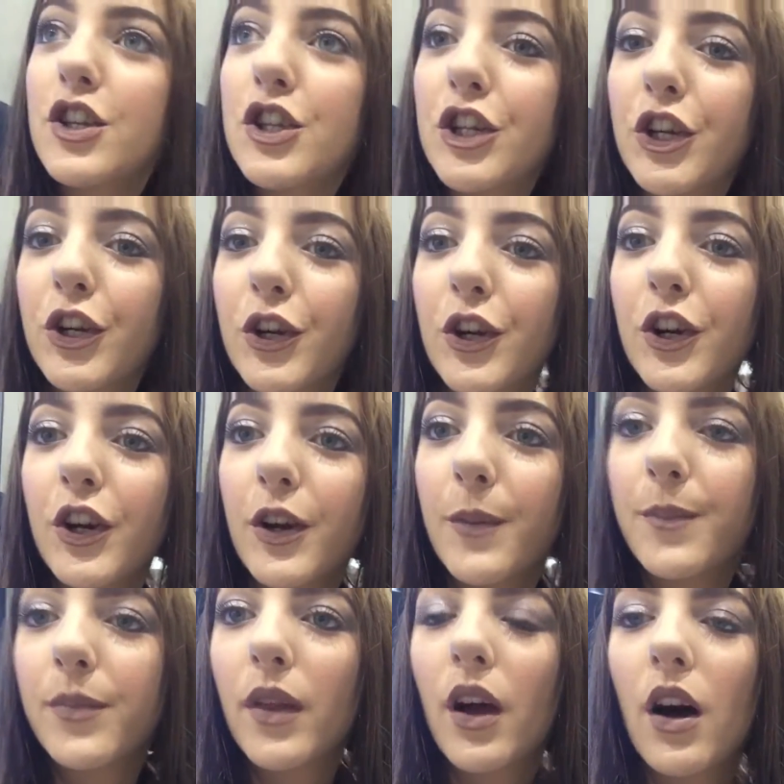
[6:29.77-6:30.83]
to
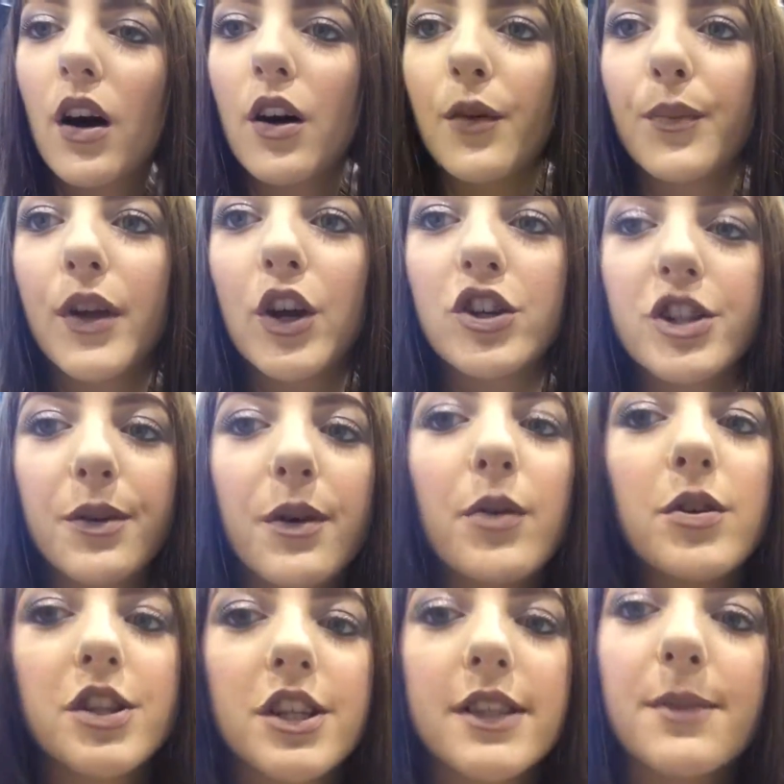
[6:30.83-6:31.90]
Hiroshima,
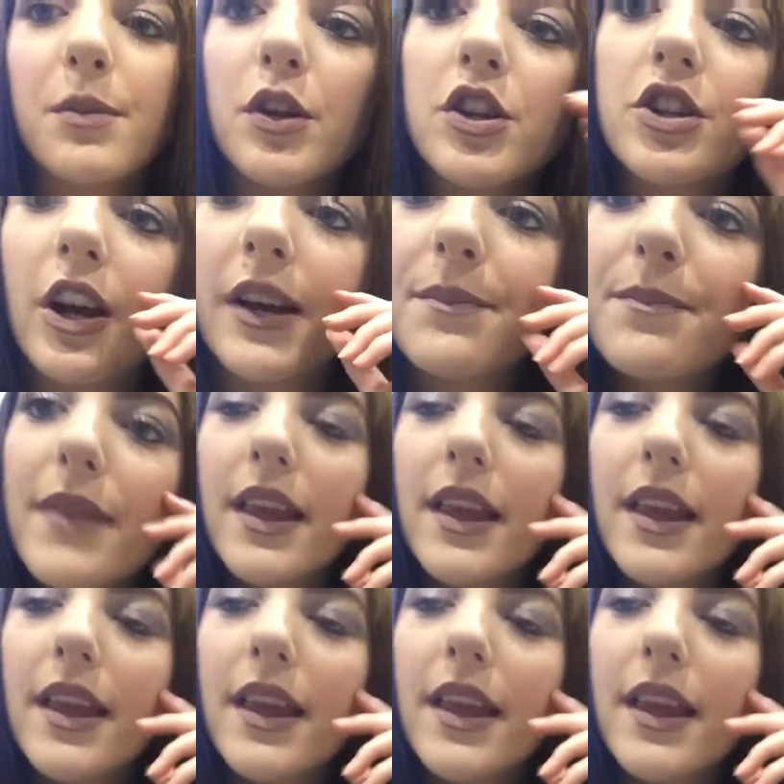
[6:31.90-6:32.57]
which is the bullet train.